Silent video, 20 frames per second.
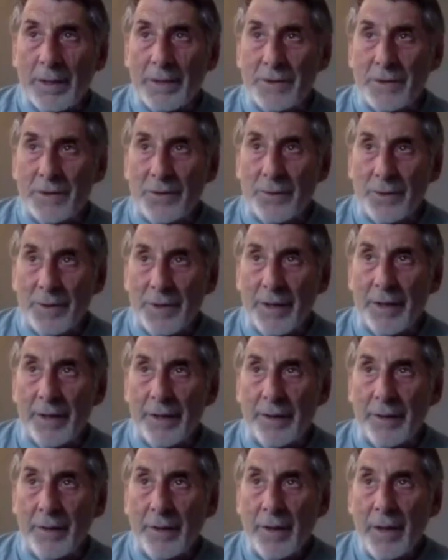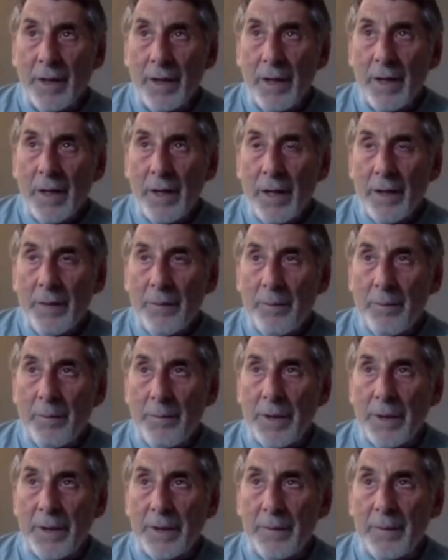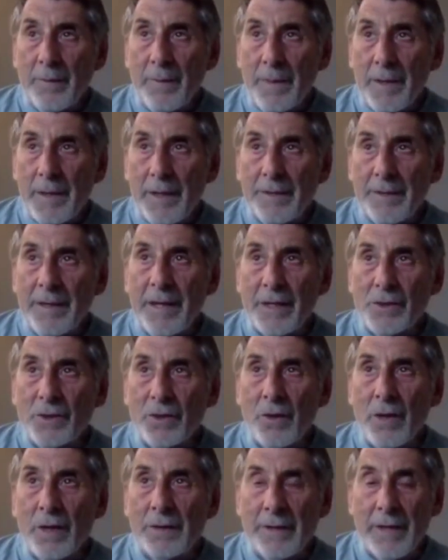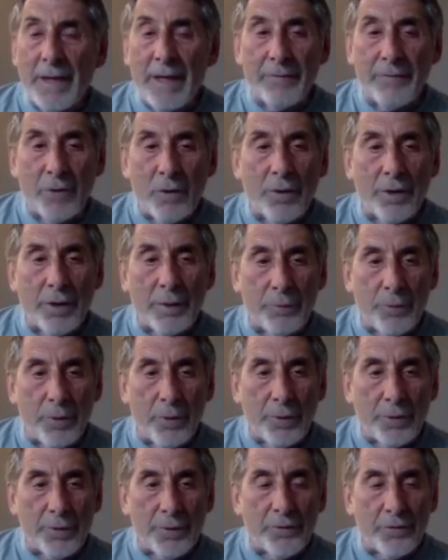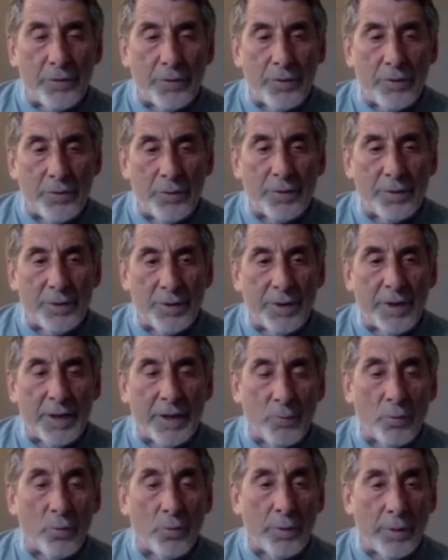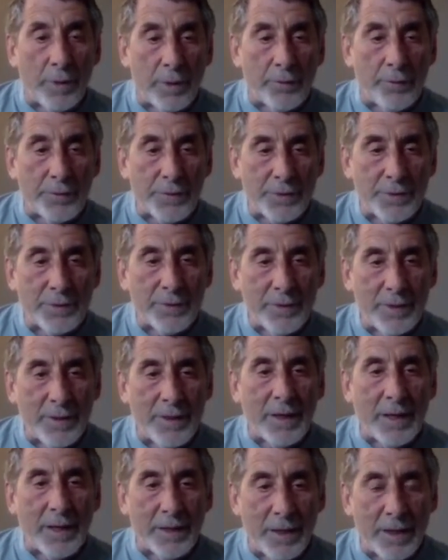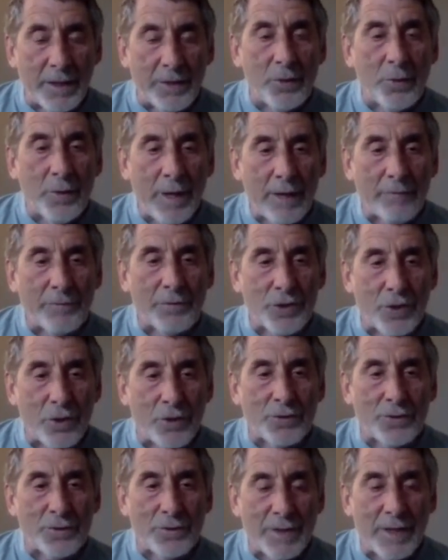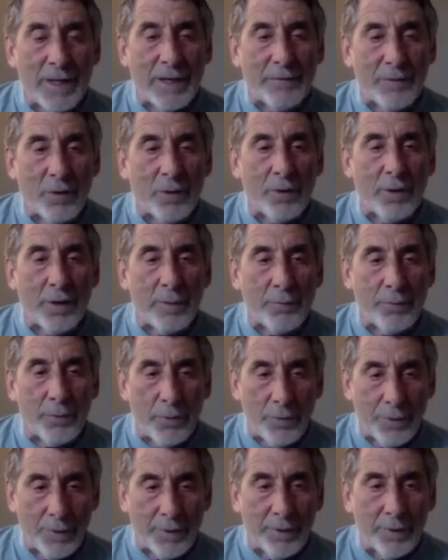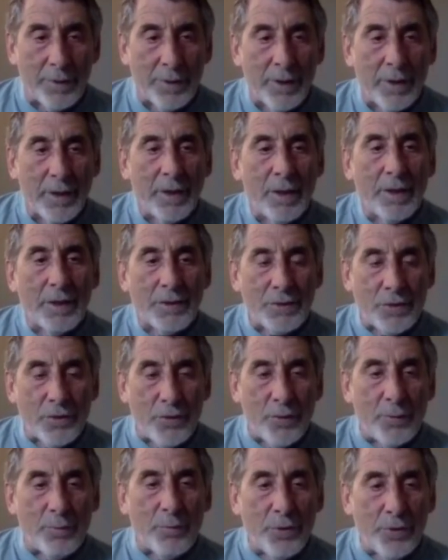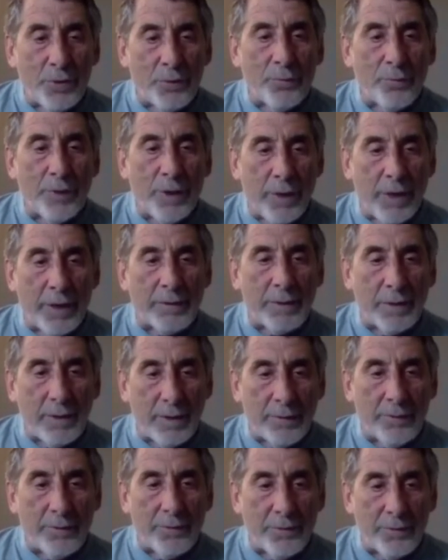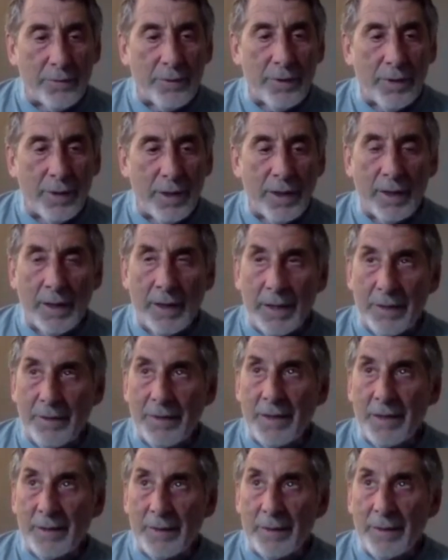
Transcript: and you care, but it takes a lot to have your heart broken so that you can connect more with others. And you have chosen to have your heart broken so that you can relate to others. And I think